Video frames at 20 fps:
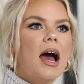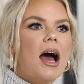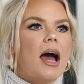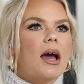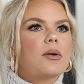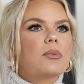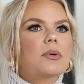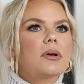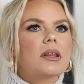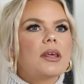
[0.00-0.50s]
I
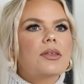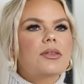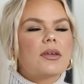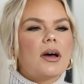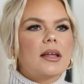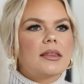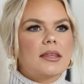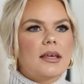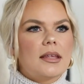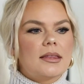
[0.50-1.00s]
really
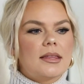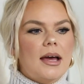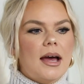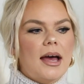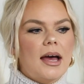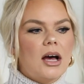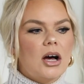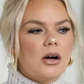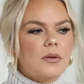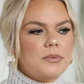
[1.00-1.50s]
thought that that
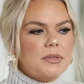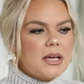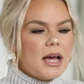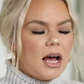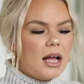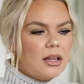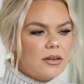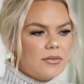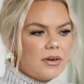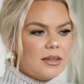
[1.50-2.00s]
helped
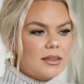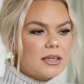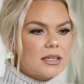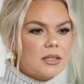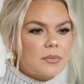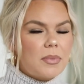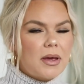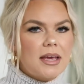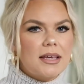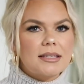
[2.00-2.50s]
elevate the
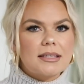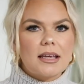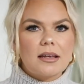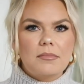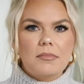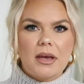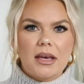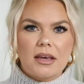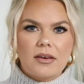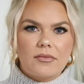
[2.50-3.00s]
space and
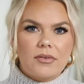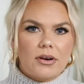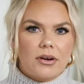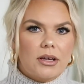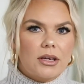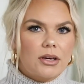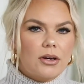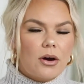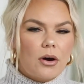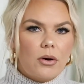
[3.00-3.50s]
make it very
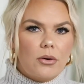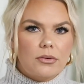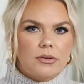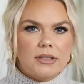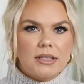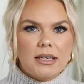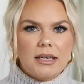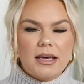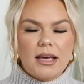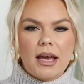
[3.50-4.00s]

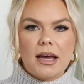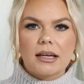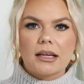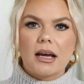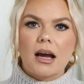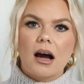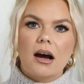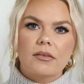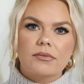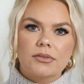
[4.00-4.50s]
cozy and
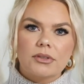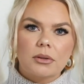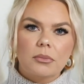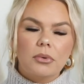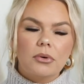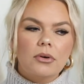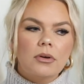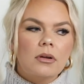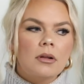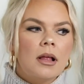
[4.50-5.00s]

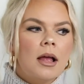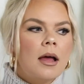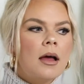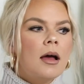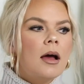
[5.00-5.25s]
comfortable,